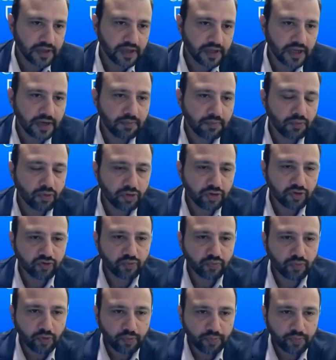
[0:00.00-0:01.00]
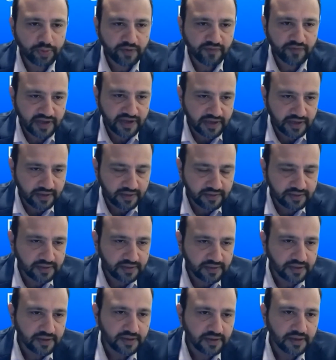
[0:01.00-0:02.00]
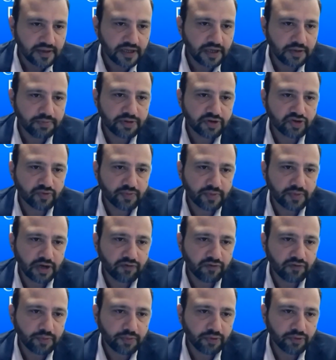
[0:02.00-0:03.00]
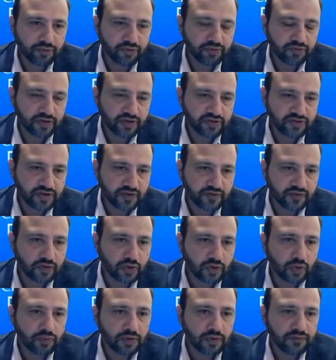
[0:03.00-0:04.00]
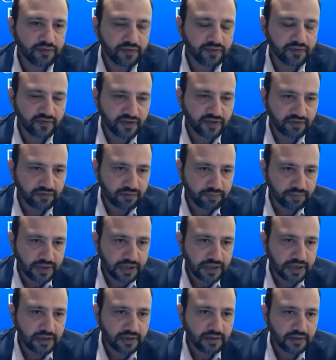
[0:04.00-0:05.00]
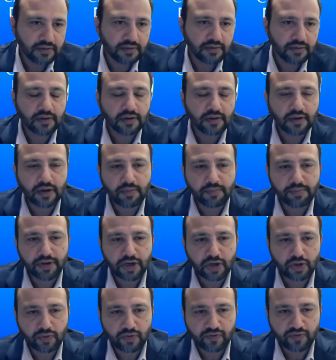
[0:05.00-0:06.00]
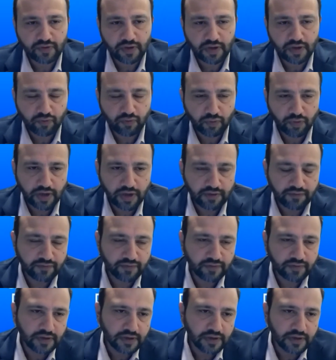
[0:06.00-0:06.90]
and is more prevalent in patient myelofibrosis, such as Q157P compared to S34F.